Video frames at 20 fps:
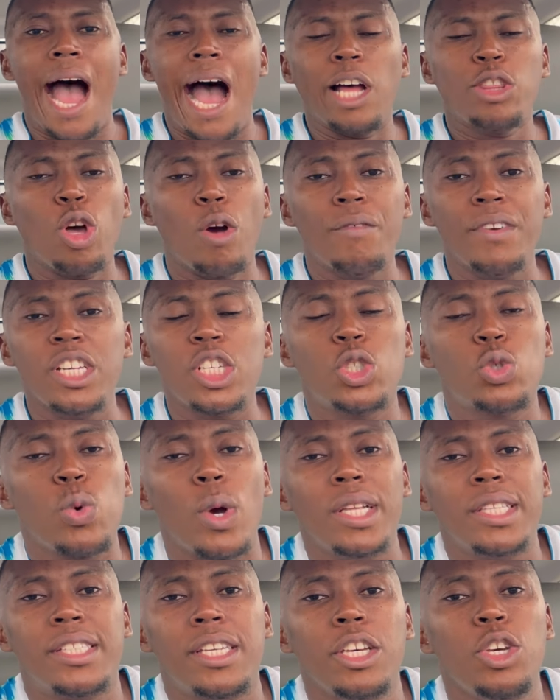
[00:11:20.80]
Out of these
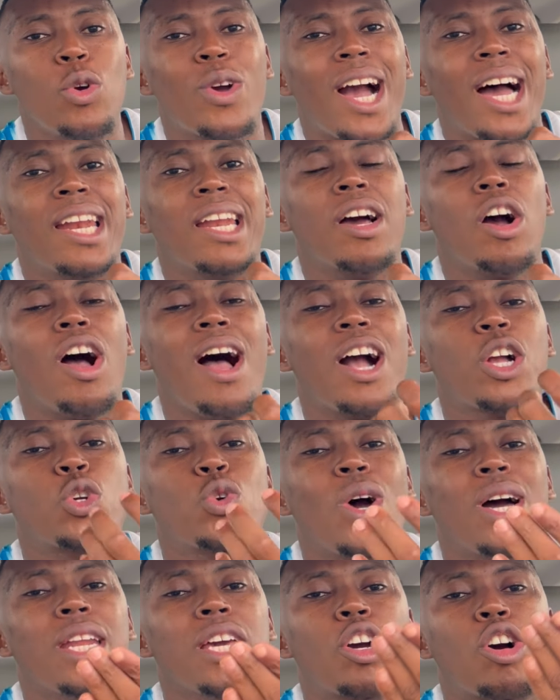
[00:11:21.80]
20, you can
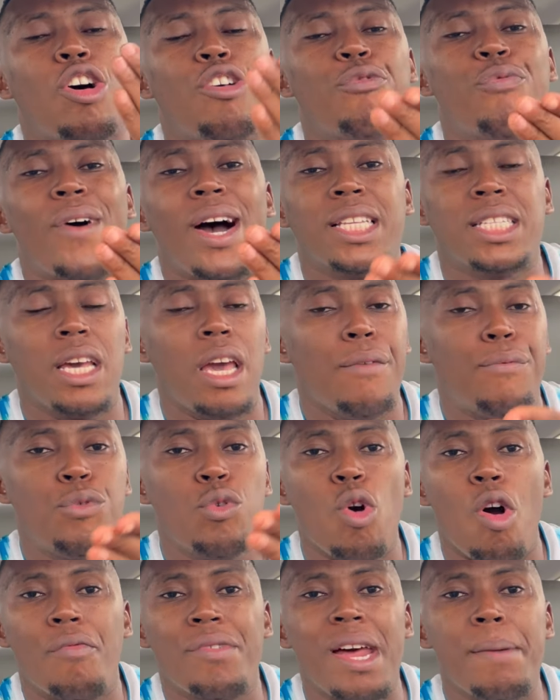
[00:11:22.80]
actually convert a
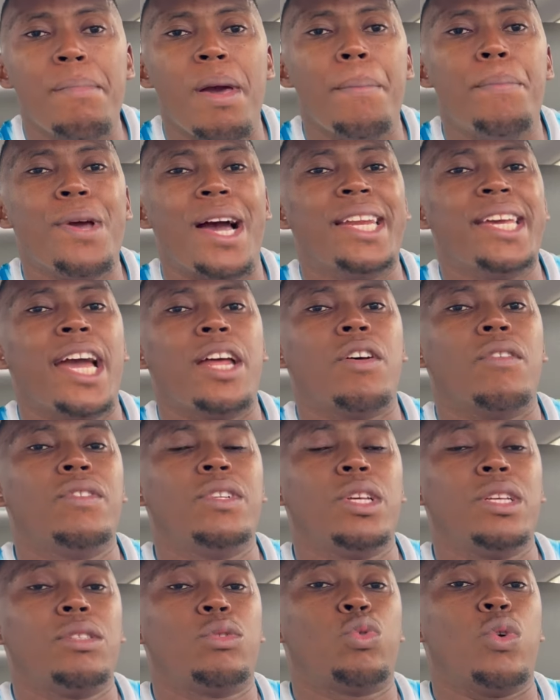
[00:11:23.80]
few of them. Maybe at the end
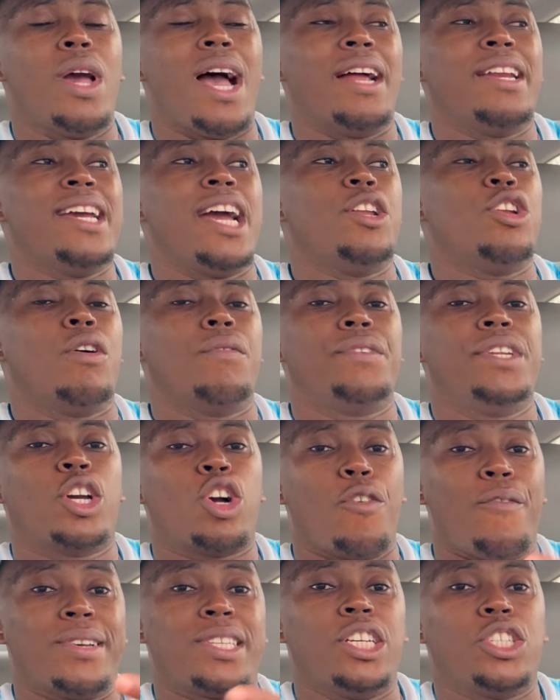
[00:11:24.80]
of the at the end of the
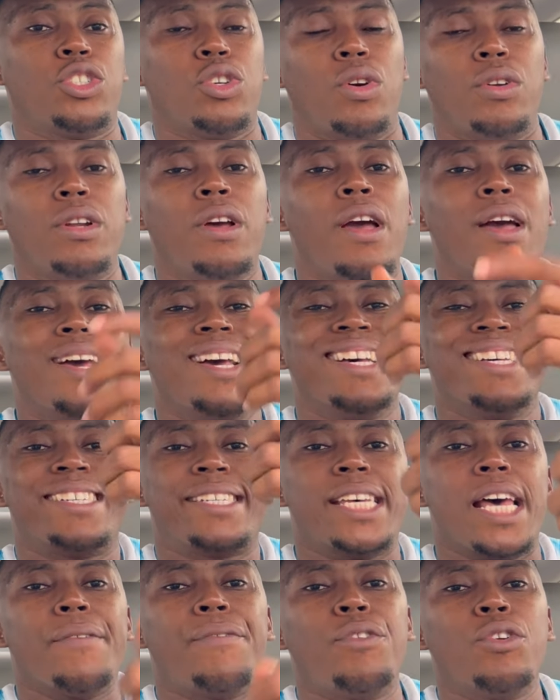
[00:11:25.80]
conversation,
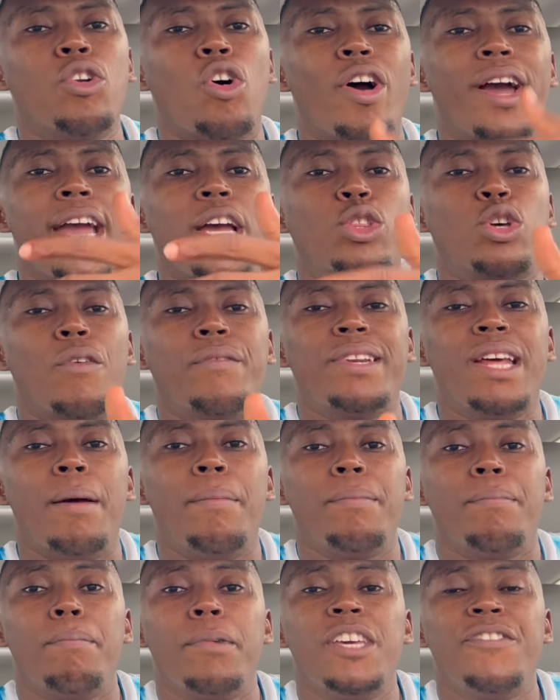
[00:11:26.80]
seven or eight of
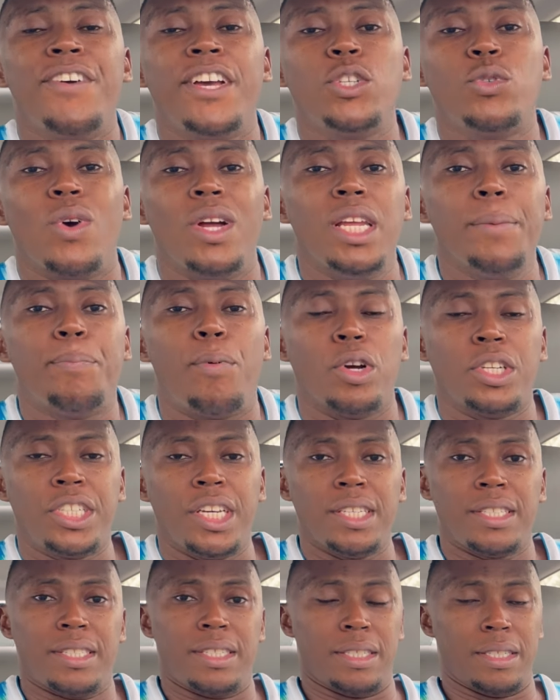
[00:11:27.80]
them eventually
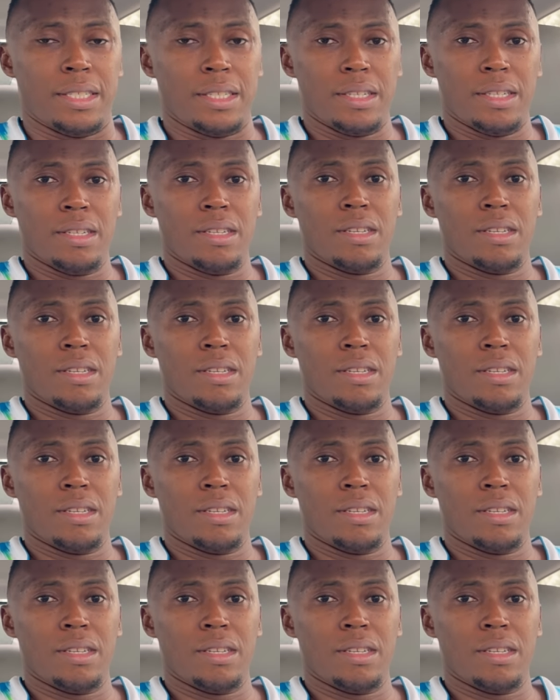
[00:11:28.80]
purchase.